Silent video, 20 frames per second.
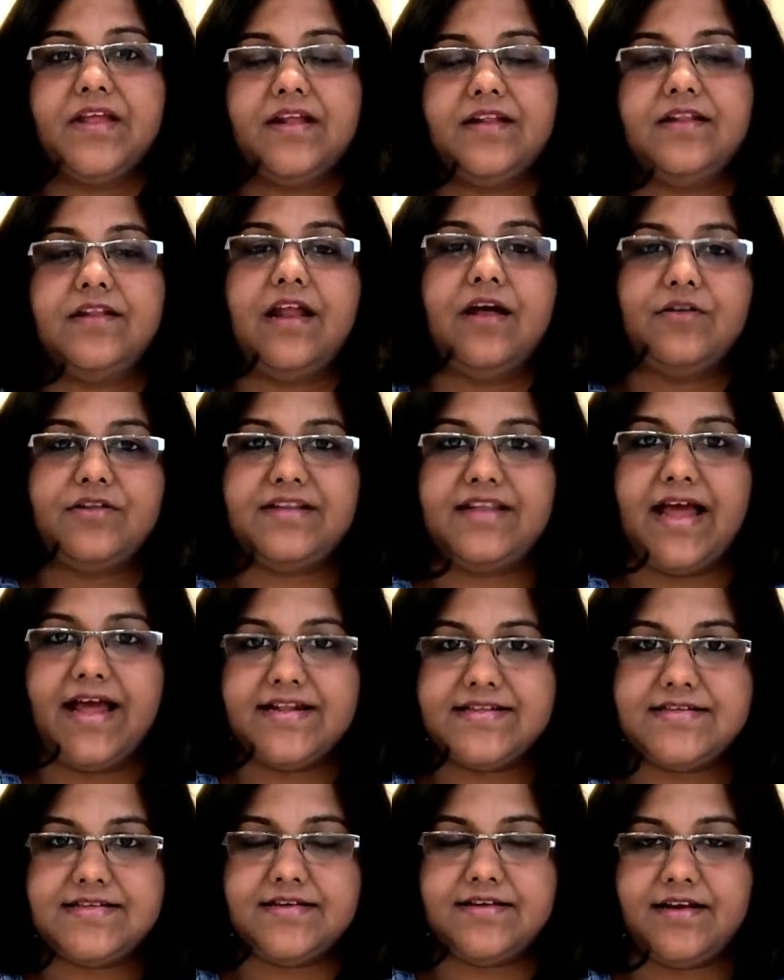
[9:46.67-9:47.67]
Now,
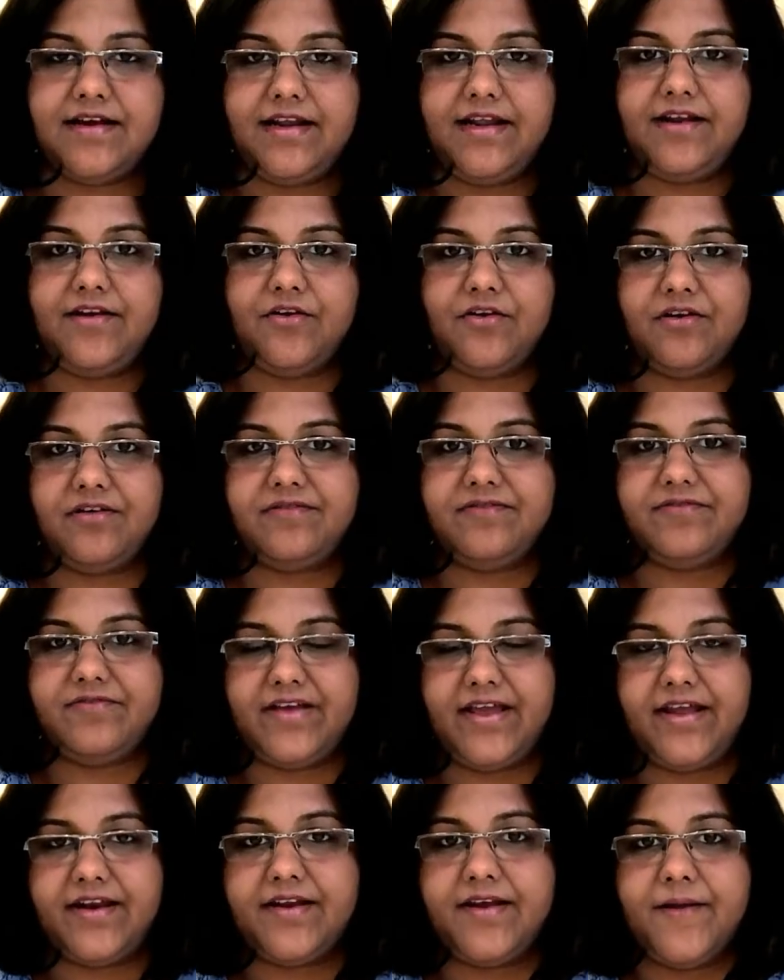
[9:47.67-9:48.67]
that's really not
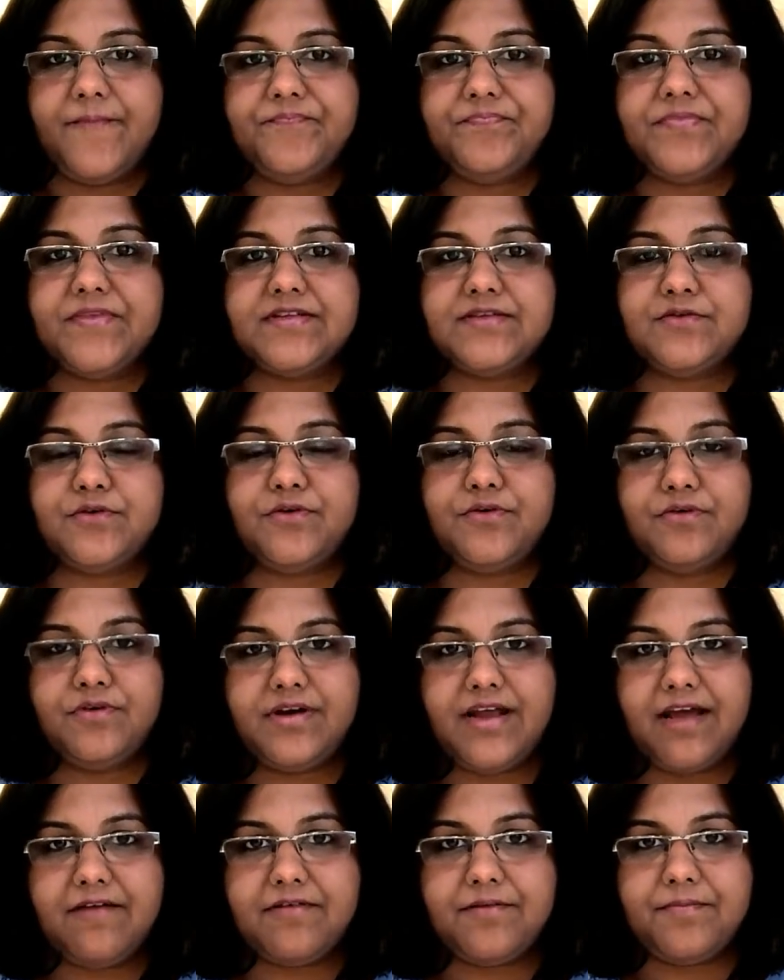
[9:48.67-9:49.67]
fair. So
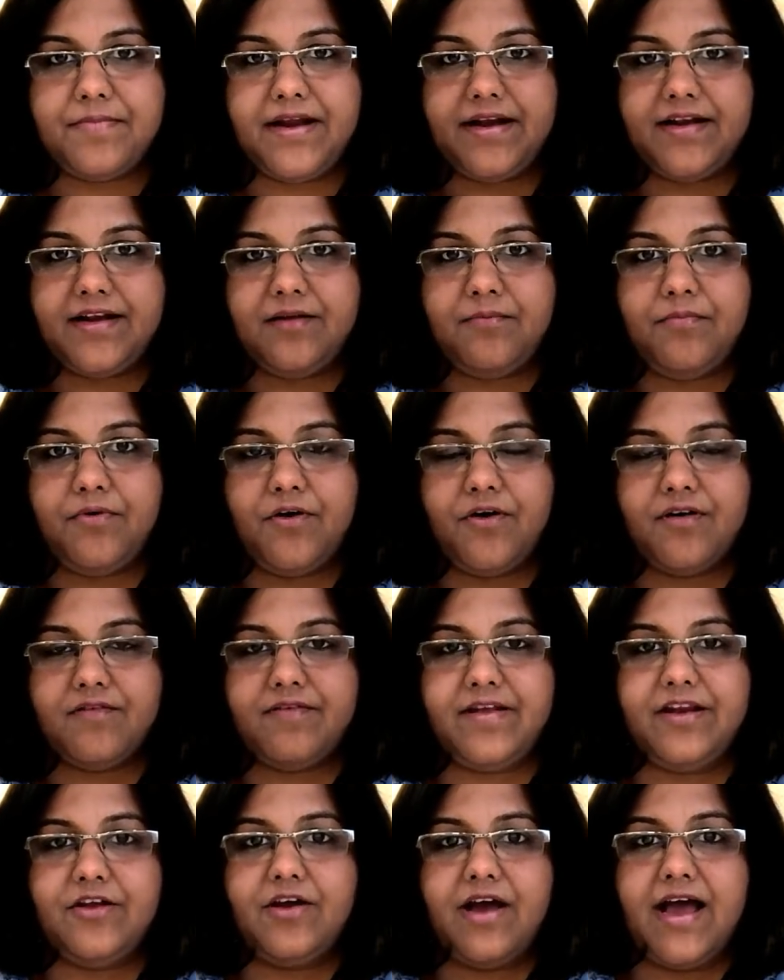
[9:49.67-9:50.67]
don't have a mental block
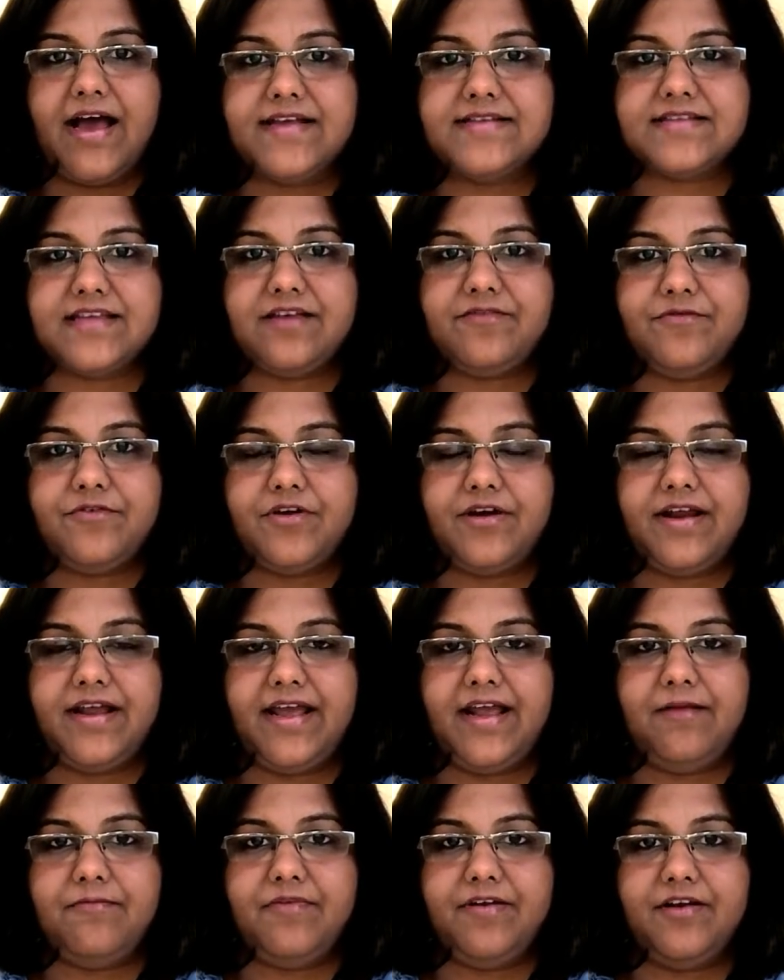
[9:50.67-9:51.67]
when you're asking for
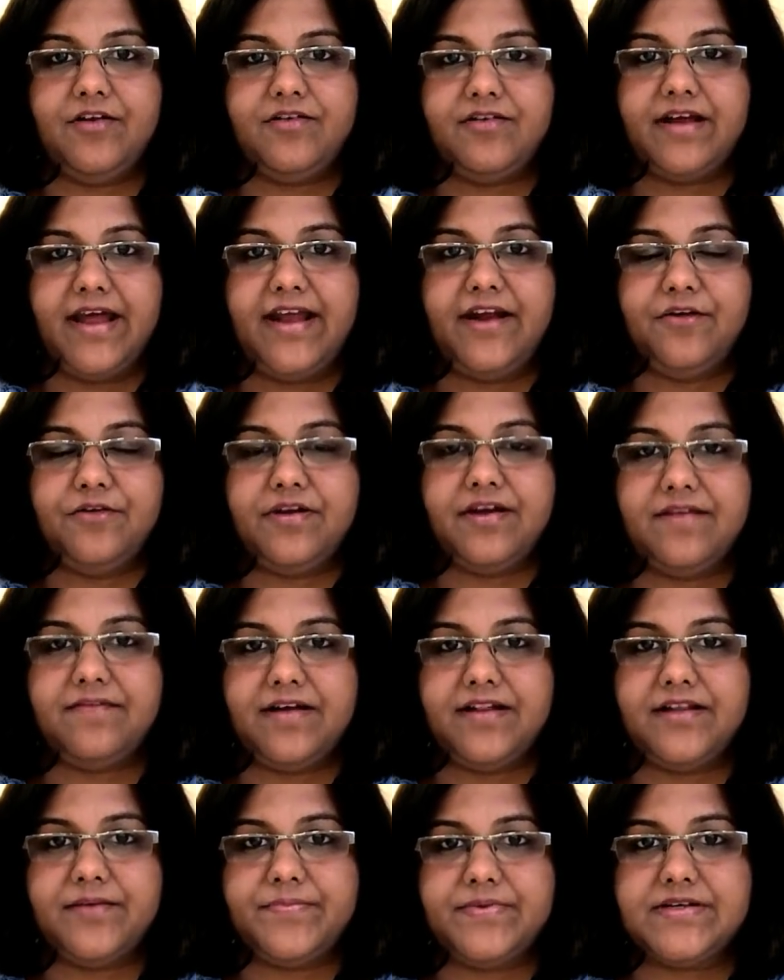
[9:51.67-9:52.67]
help, when you're trying to give
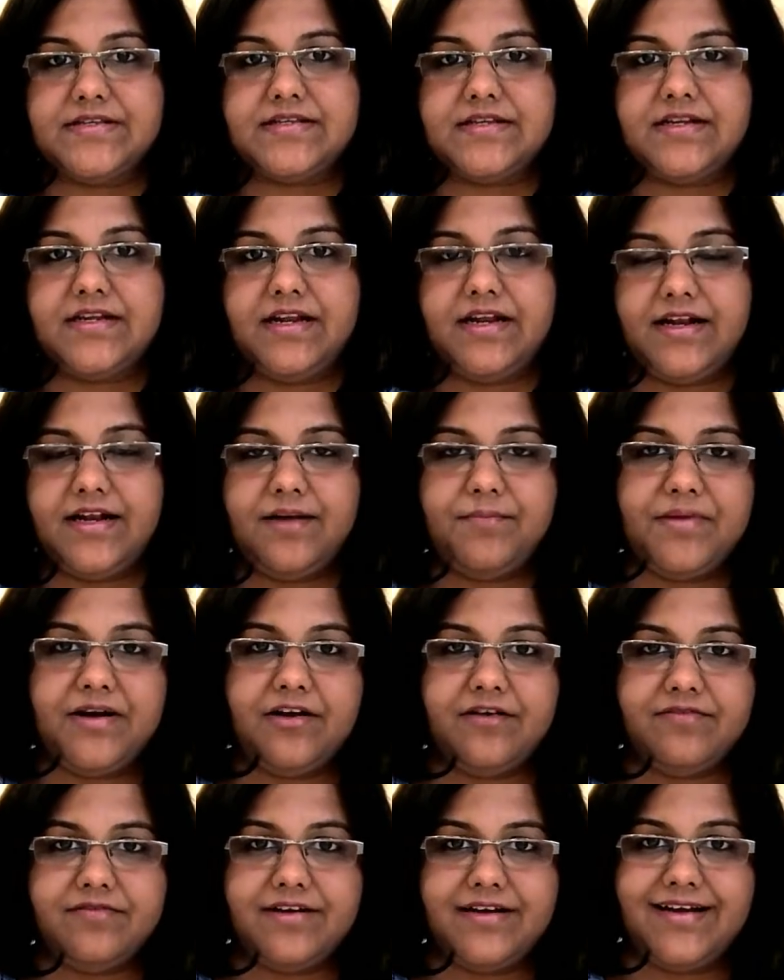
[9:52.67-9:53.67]
other person a little
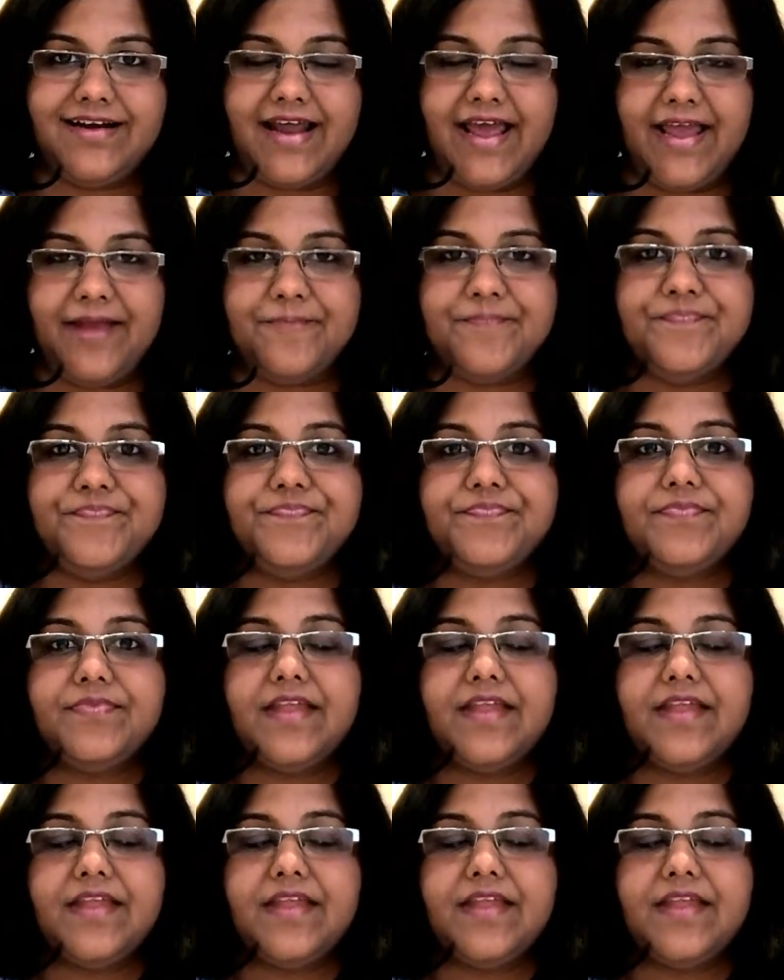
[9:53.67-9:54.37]
bit of a time.